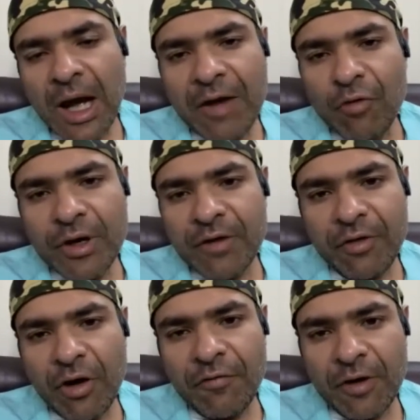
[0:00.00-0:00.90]
I would
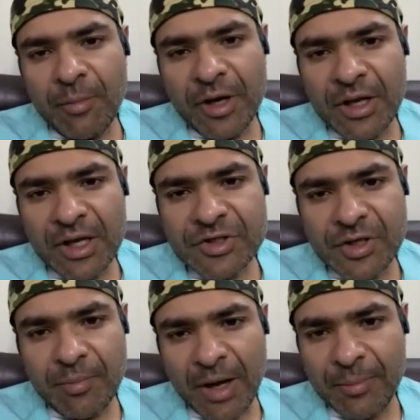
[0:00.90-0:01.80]
never offer a mini
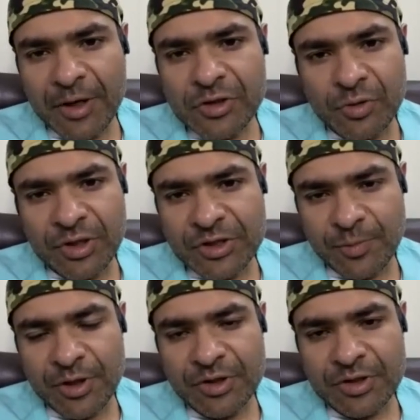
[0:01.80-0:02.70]
gastric bypass to these
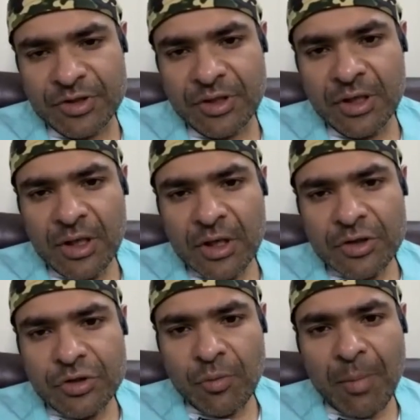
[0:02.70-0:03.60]
patients.
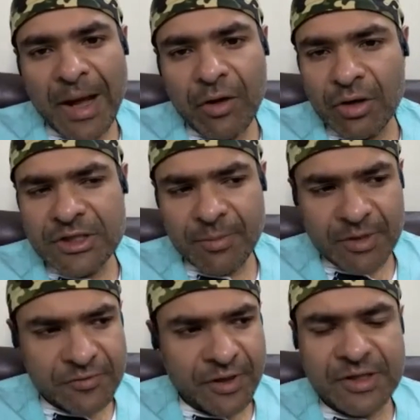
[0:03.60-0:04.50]
So my concept
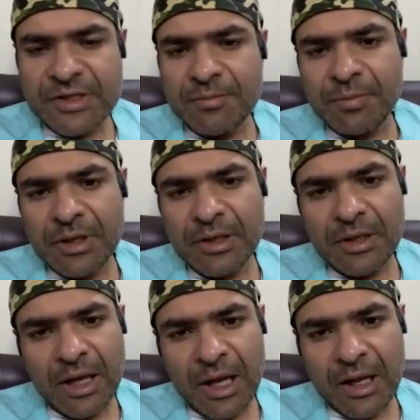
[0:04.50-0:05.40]
is very
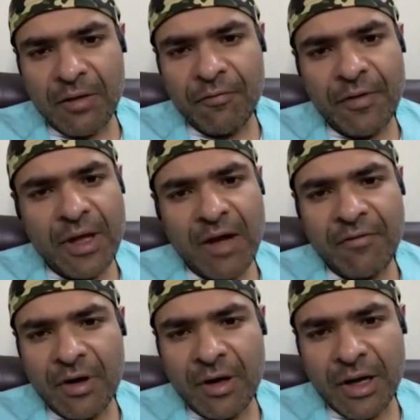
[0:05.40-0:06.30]
simple. We
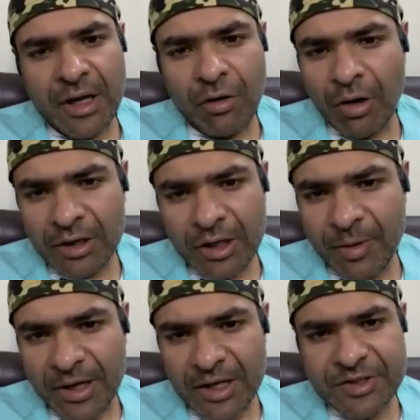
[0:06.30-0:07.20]
have an
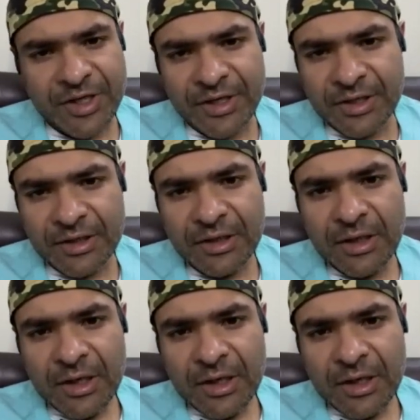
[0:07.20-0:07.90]
algorithm at our center.